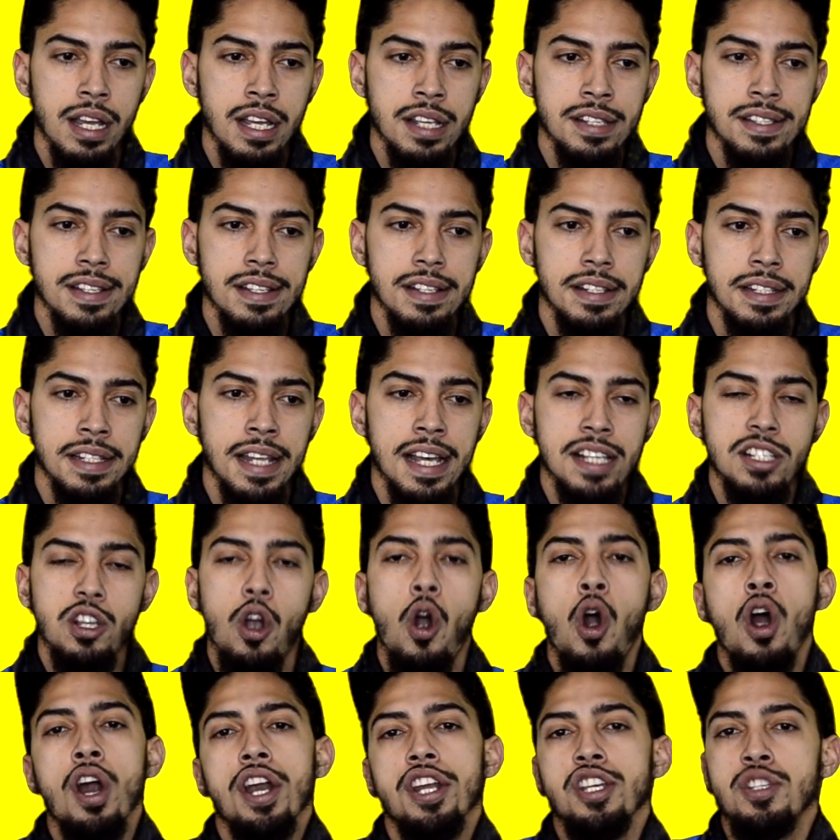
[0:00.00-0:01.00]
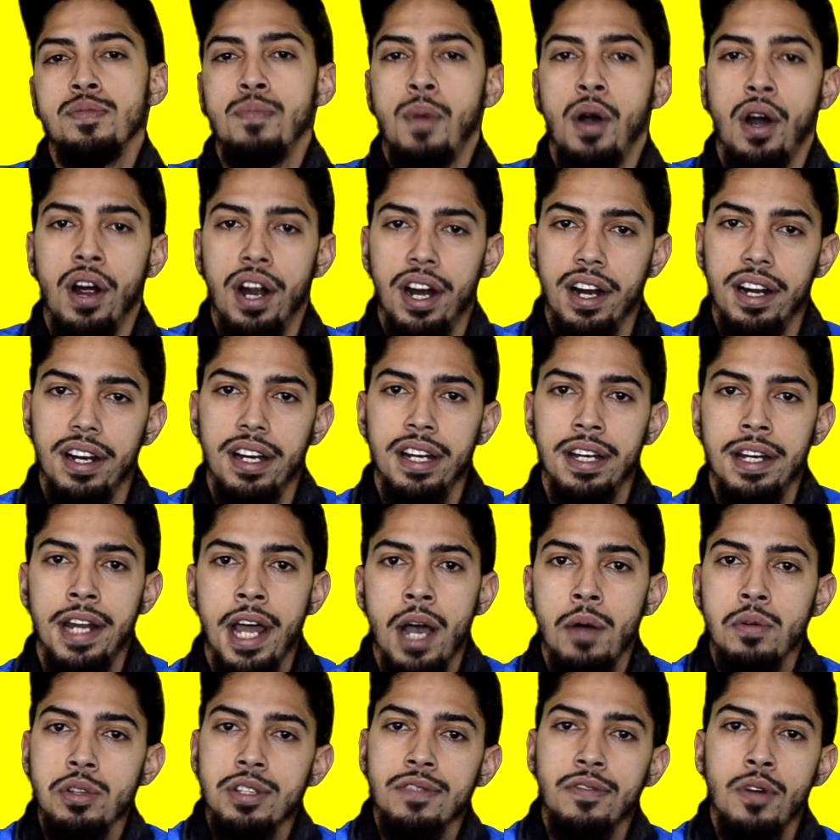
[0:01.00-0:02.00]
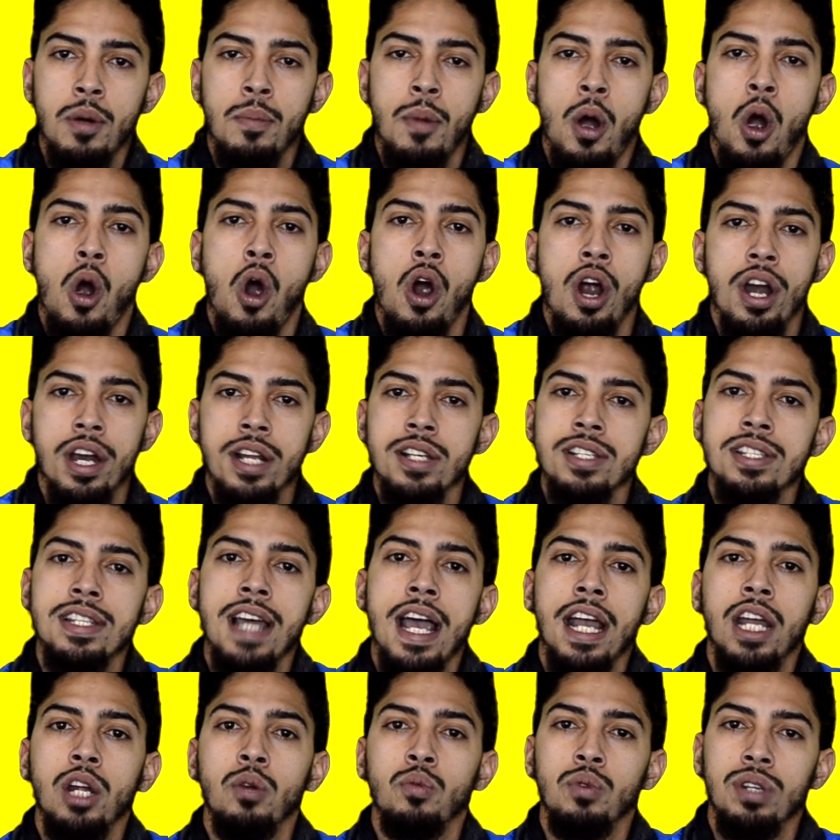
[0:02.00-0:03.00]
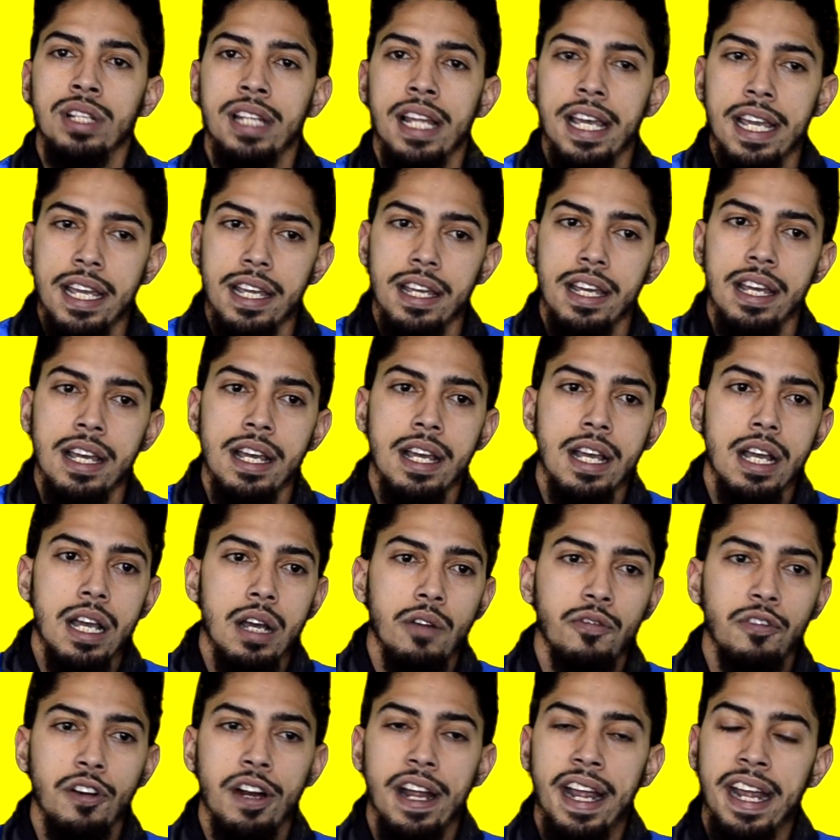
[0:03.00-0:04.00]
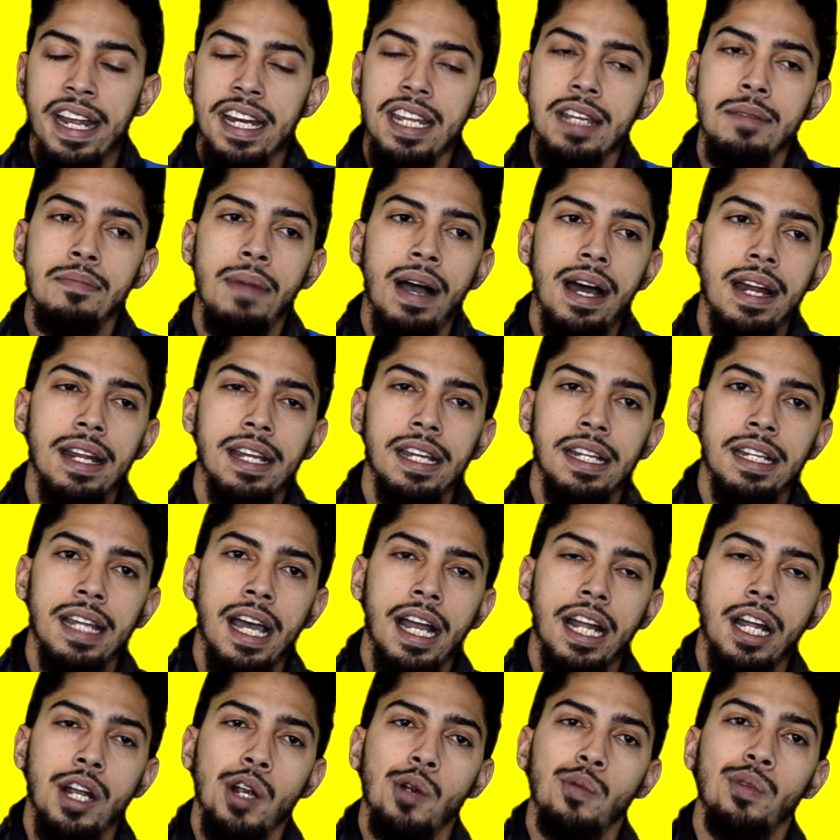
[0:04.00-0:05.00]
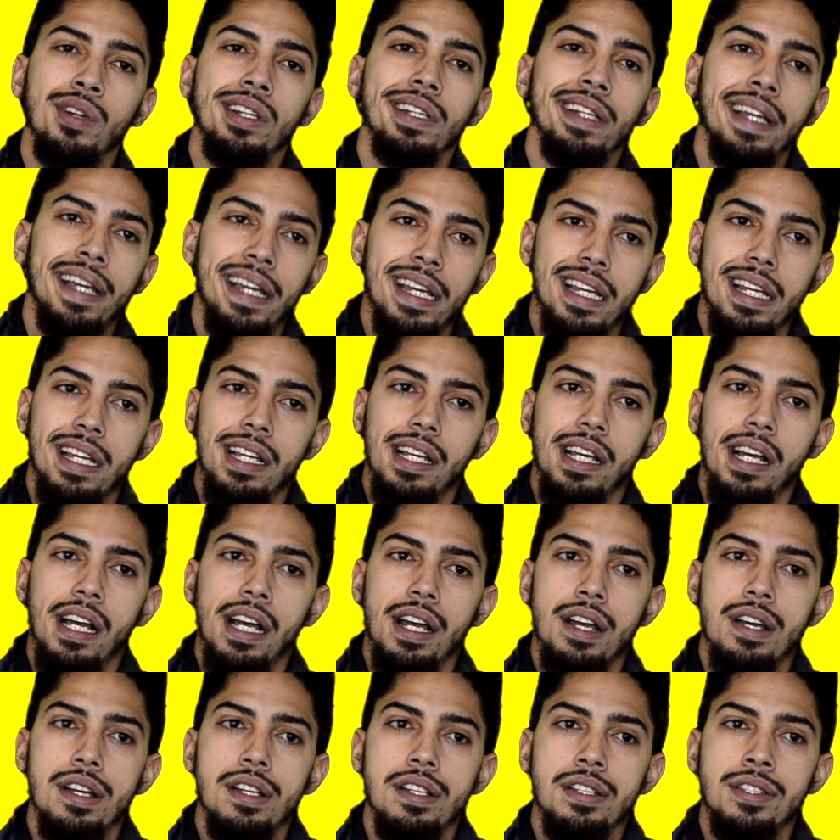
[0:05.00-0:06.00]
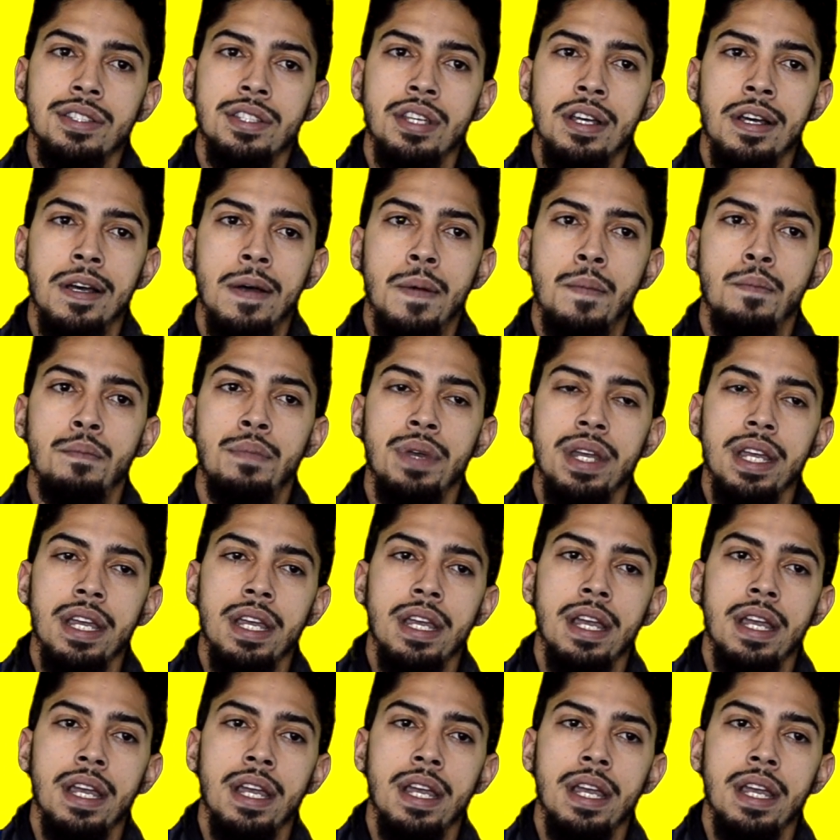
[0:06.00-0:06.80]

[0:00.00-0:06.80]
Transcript: That's an artist bar. That was from an artist that can relate. For anybody that can relate to